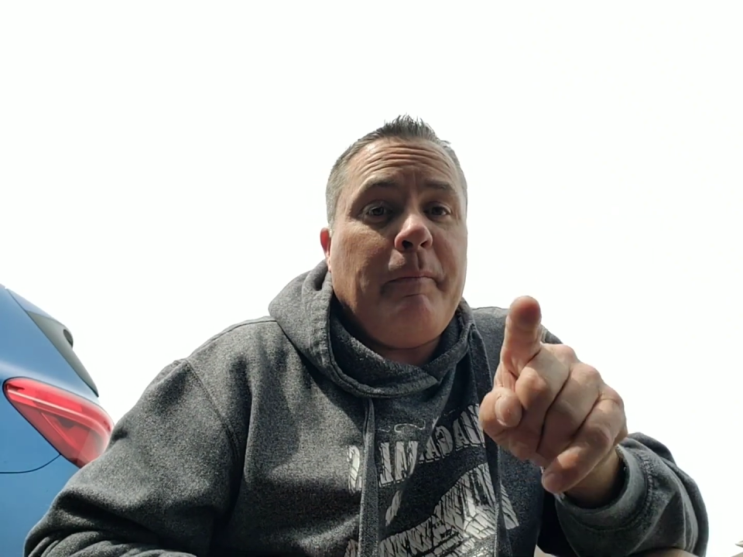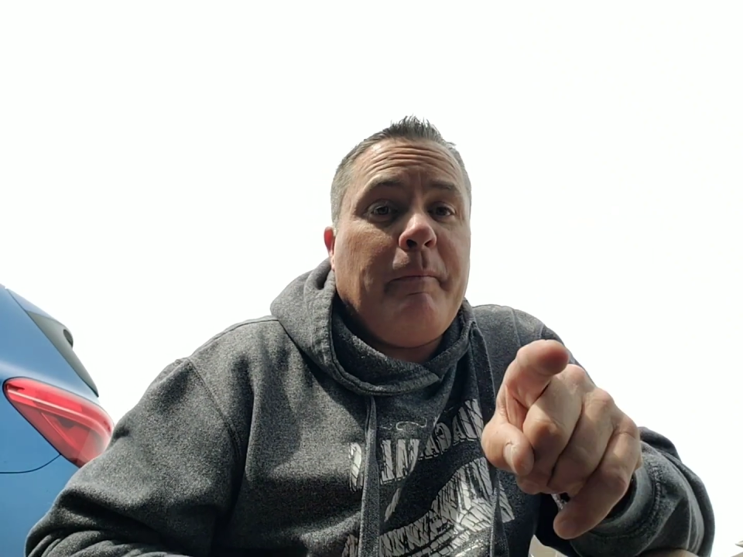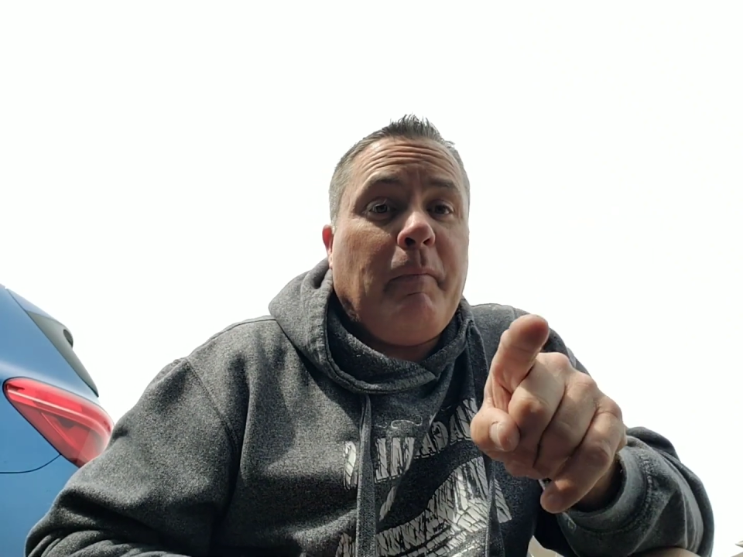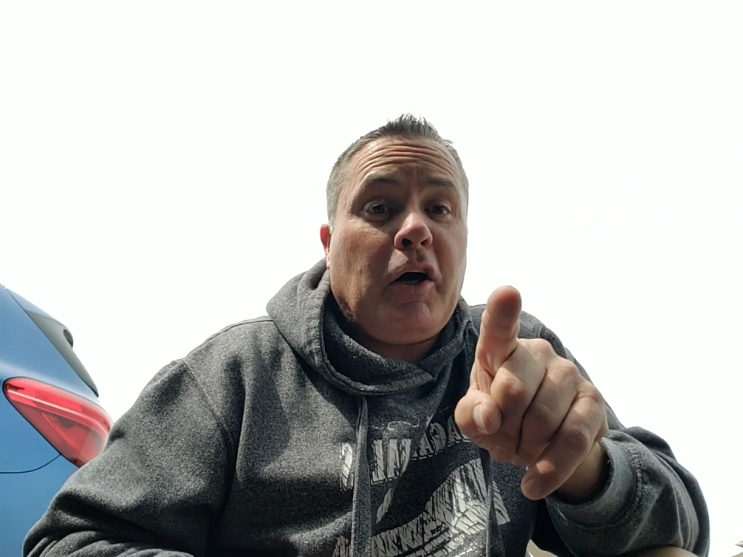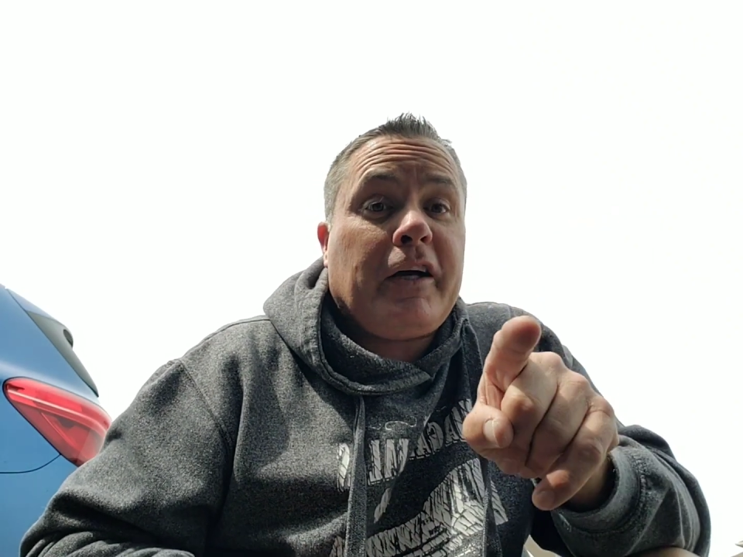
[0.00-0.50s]

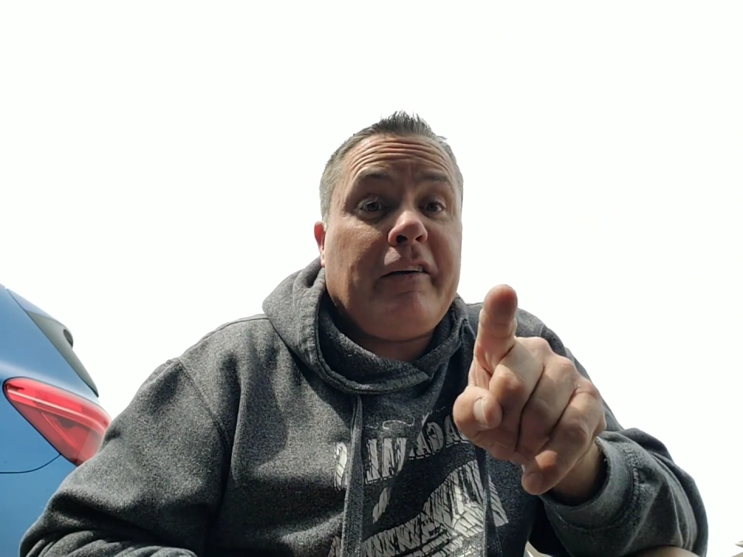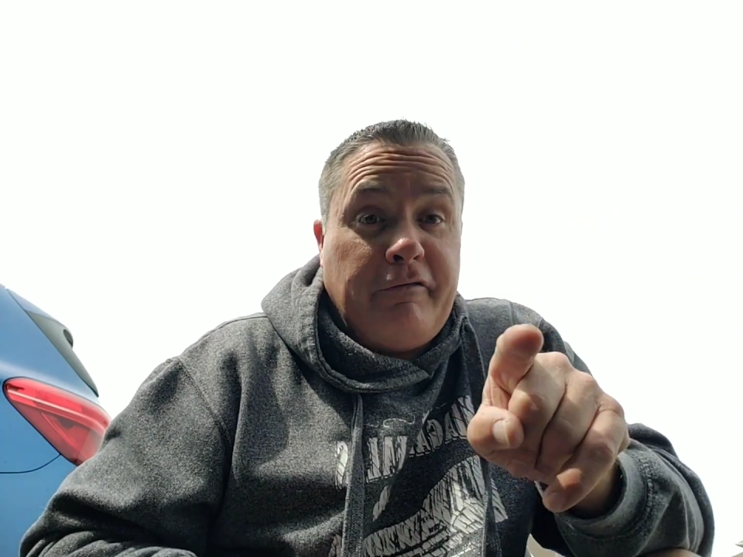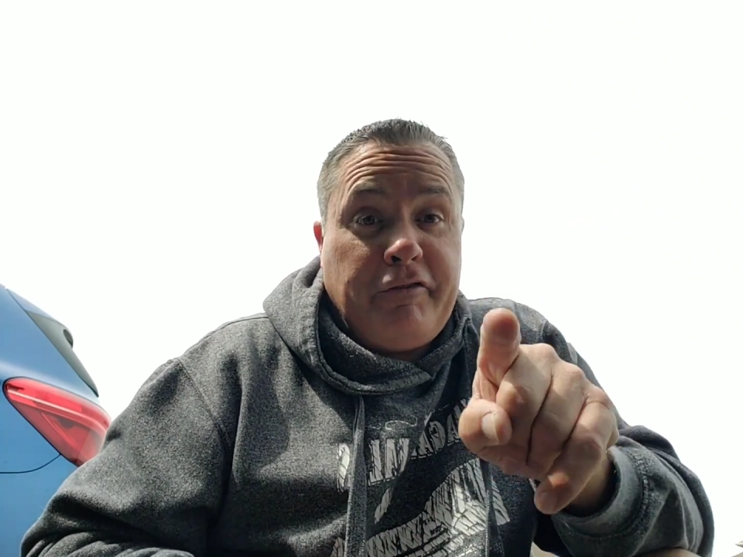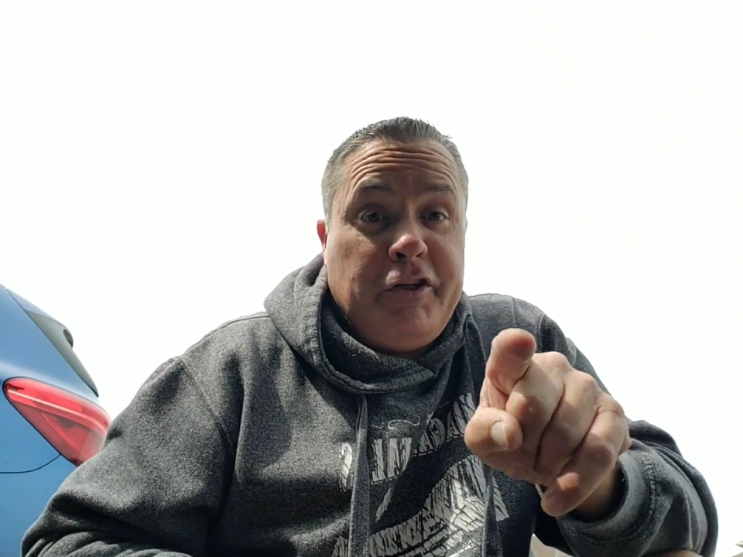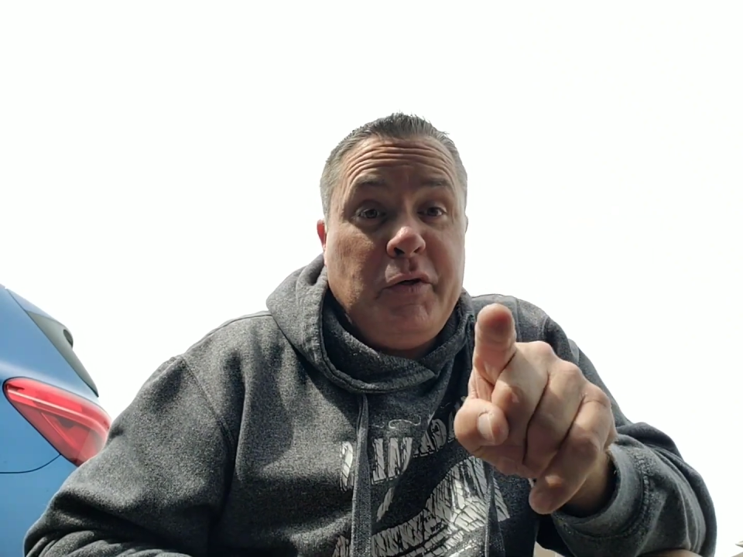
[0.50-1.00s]
mark
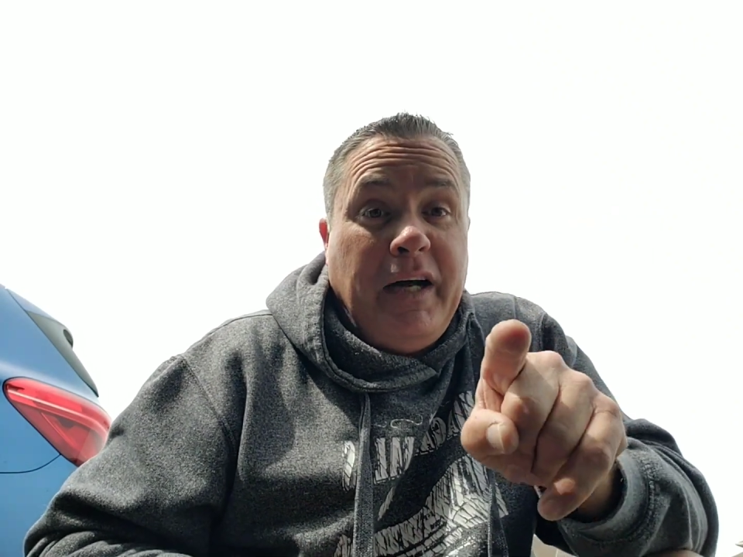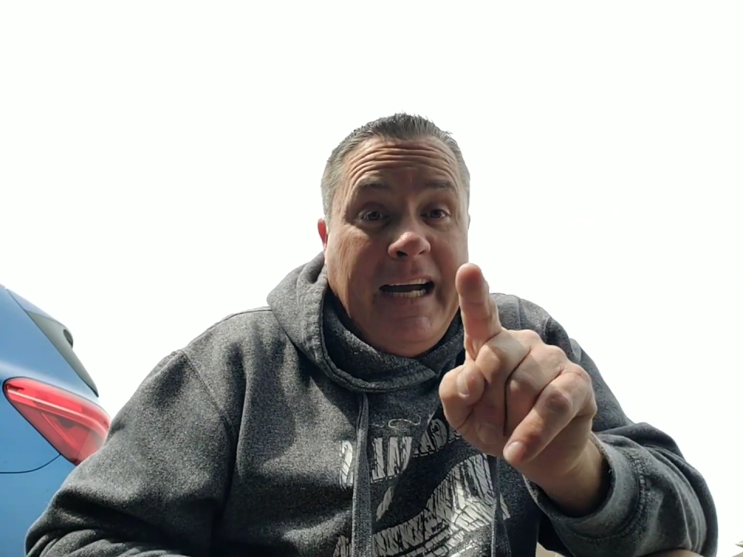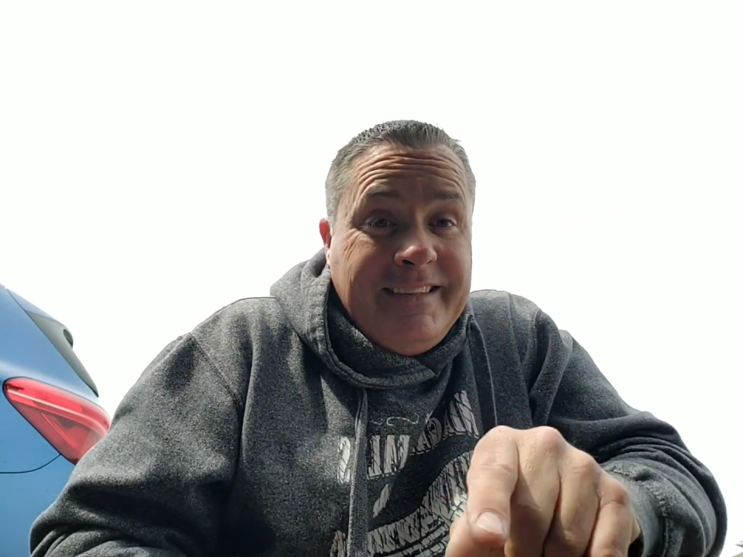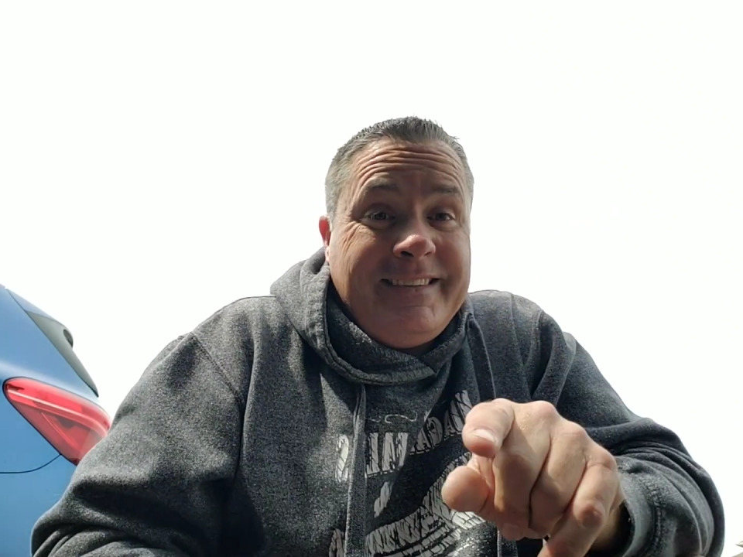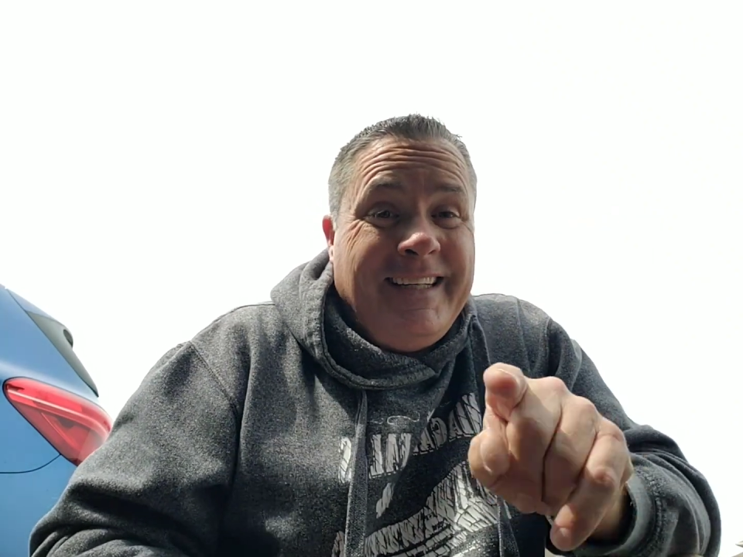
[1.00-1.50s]
for you
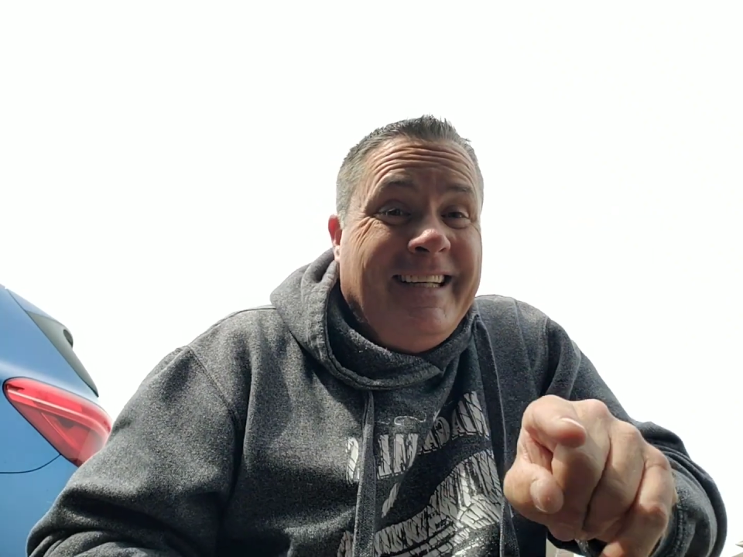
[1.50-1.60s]
guys,